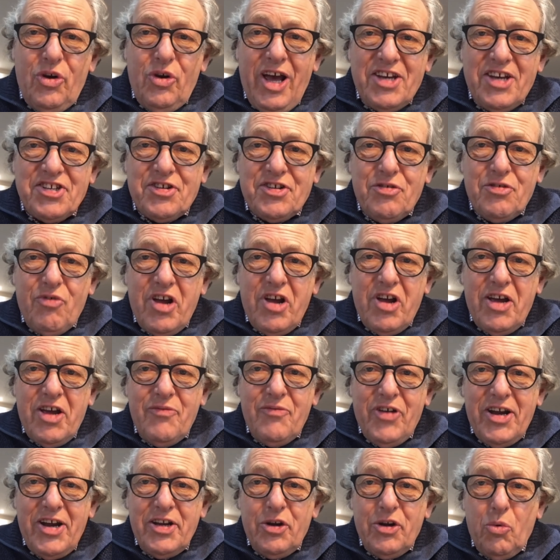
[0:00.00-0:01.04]
has to
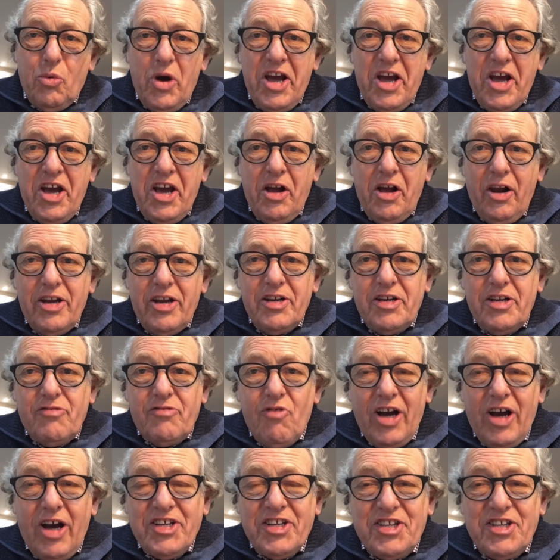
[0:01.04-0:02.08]
reinvent the wheel and
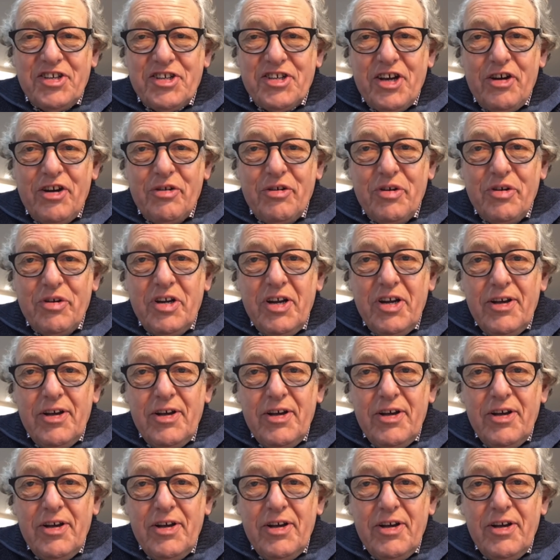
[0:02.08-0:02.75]
write its own